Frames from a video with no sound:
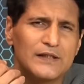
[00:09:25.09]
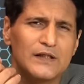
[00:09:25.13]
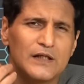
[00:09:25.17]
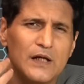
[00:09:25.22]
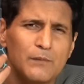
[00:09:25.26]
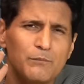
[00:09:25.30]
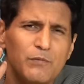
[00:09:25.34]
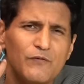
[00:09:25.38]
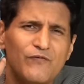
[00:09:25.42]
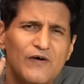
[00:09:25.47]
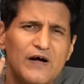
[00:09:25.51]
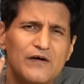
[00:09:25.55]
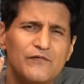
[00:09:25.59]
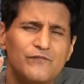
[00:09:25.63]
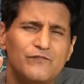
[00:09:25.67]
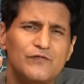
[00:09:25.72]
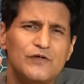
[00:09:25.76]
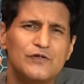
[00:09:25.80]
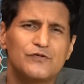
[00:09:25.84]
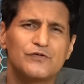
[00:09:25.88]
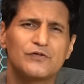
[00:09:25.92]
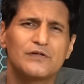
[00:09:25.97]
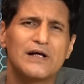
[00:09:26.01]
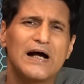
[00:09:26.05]
And the number 5
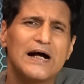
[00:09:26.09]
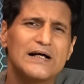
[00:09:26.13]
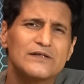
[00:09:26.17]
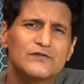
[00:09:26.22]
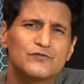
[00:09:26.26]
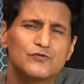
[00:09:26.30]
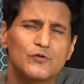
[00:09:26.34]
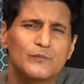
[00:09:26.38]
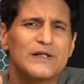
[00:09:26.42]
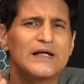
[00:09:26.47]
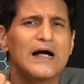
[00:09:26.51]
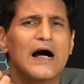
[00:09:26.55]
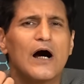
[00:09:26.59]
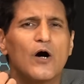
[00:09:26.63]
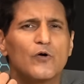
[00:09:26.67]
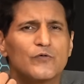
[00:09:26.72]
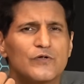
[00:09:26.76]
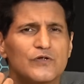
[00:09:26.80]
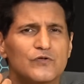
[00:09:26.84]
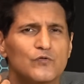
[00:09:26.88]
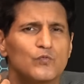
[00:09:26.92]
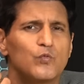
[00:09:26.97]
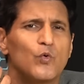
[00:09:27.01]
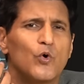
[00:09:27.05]
feature has to be
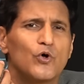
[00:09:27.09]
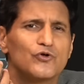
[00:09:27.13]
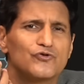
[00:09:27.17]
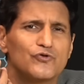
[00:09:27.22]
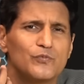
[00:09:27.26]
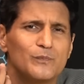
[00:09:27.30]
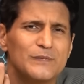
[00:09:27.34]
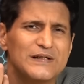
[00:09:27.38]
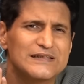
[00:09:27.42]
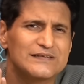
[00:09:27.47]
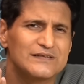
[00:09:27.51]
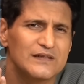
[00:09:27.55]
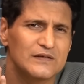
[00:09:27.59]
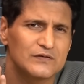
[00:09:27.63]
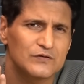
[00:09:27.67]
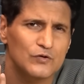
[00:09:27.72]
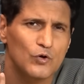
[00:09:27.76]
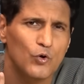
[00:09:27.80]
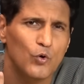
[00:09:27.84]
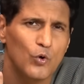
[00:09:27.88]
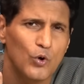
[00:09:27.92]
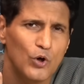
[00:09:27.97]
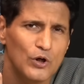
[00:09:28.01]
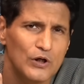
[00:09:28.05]
how this watch makes
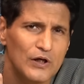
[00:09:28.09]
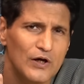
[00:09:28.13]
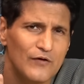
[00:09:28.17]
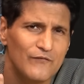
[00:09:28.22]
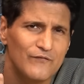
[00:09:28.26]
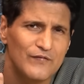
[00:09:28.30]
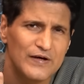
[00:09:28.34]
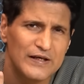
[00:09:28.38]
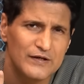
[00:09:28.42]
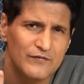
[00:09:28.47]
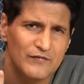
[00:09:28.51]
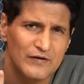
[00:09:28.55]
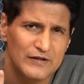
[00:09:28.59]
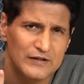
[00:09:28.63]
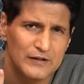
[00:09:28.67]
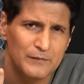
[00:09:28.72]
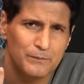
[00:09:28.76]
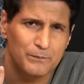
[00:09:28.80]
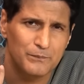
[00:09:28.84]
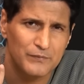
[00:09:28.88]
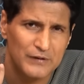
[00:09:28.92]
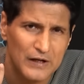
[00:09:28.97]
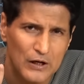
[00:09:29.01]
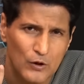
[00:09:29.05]
us all
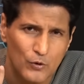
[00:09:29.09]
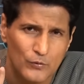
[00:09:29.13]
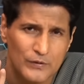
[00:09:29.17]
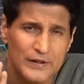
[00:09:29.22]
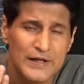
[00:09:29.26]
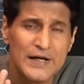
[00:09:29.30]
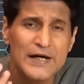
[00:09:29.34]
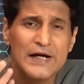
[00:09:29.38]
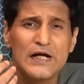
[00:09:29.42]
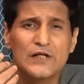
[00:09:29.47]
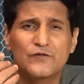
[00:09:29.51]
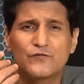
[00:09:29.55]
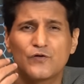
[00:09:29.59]
very proud.